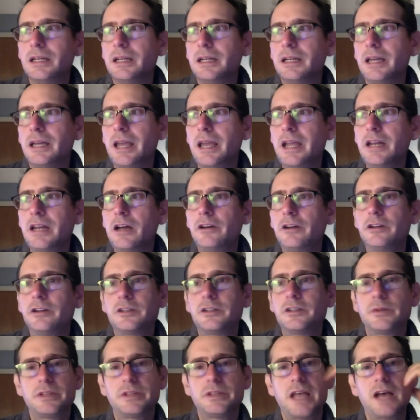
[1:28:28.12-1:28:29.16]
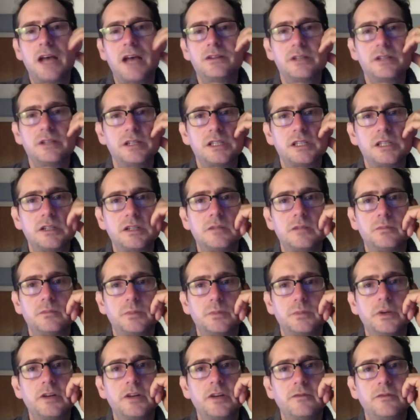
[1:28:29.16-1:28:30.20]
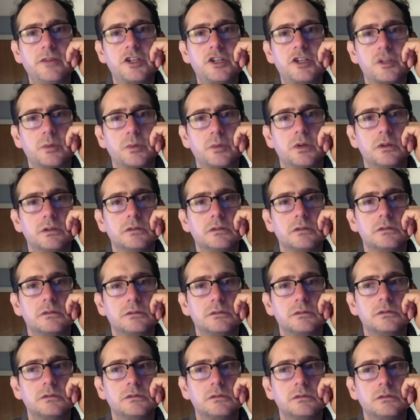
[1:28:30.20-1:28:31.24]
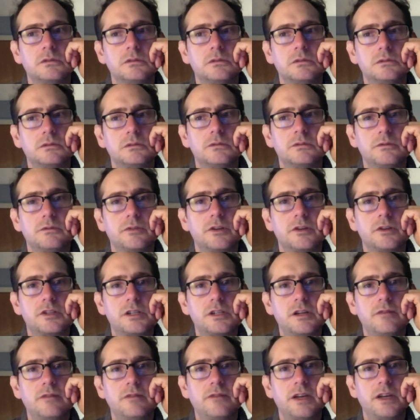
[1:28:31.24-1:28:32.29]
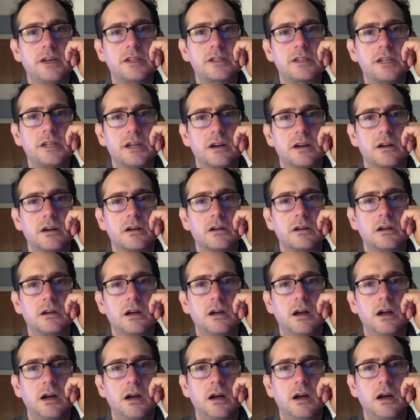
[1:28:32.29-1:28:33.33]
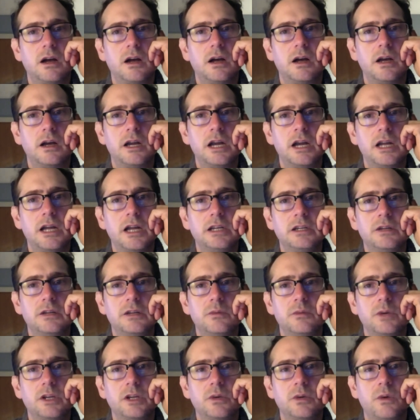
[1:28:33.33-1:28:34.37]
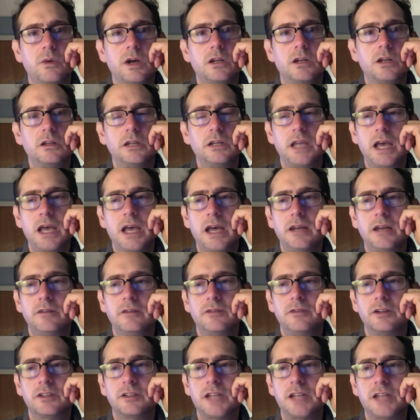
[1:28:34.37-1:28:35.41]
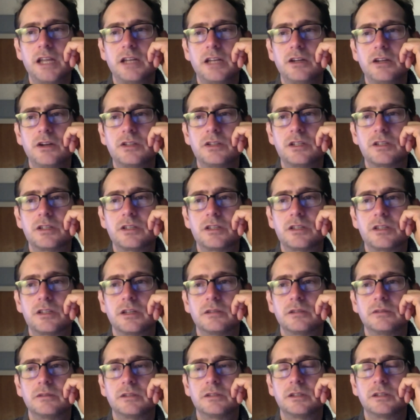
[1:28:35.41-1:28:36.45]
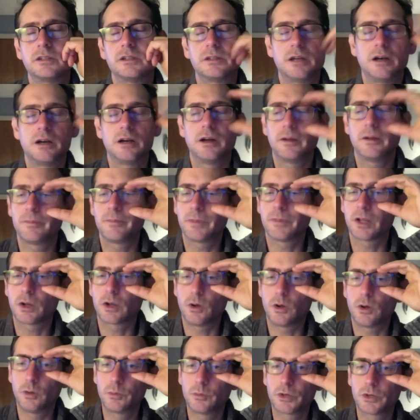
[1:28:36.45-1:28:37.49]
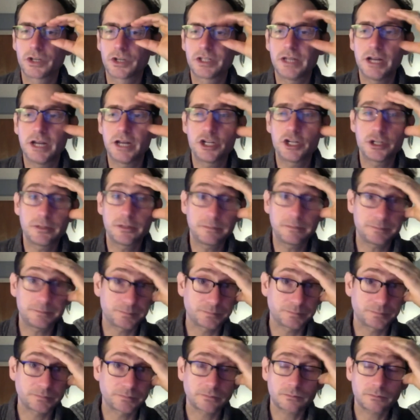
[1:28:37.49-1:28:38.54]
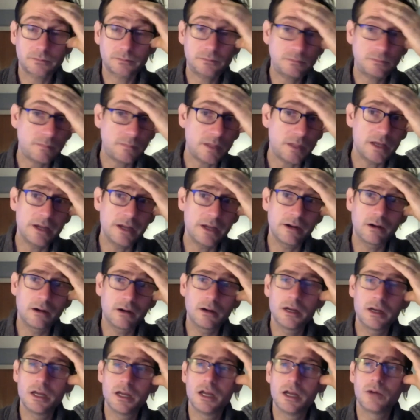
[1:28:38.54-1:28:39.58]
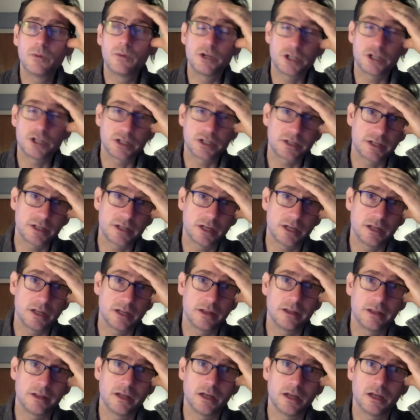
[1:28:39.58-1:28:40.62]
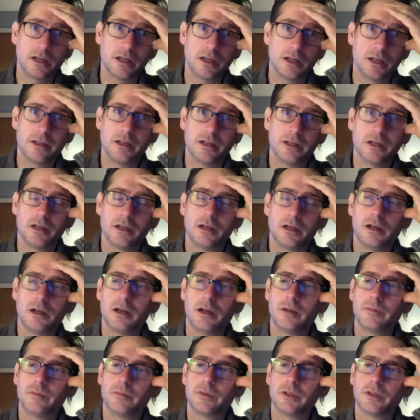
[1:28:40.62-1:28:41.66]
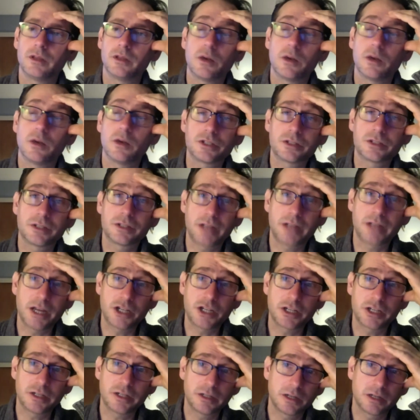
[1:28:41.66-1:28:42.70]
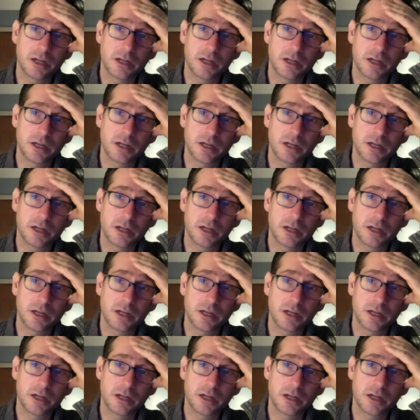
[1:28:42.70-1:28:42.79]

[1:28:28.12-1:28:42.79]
800 to 1,000 is still pretty fishable for CFS here. Uh, and what you'll want to look at if you're taking notes is the, the, um, the Coldbrook station here, which is the the the, um, the lowest station